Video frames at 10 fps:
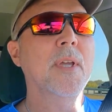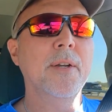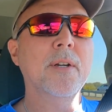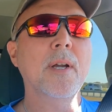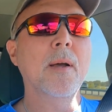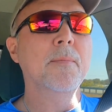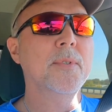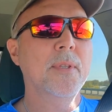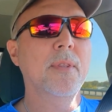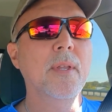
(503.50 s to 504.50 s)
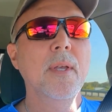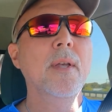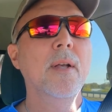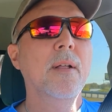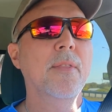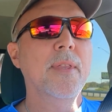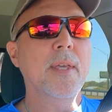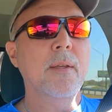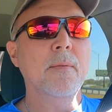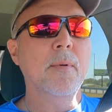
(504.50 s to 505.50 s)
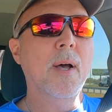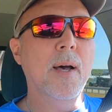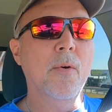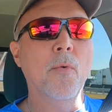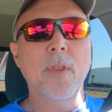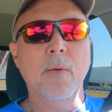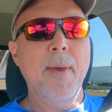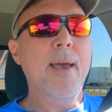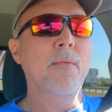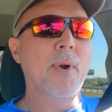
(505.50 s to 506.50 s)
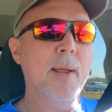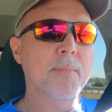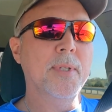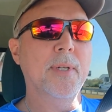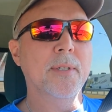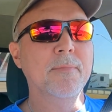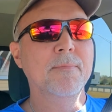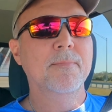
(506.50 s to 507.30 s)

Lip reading: Yeah, here comes the one of the bad ramps here,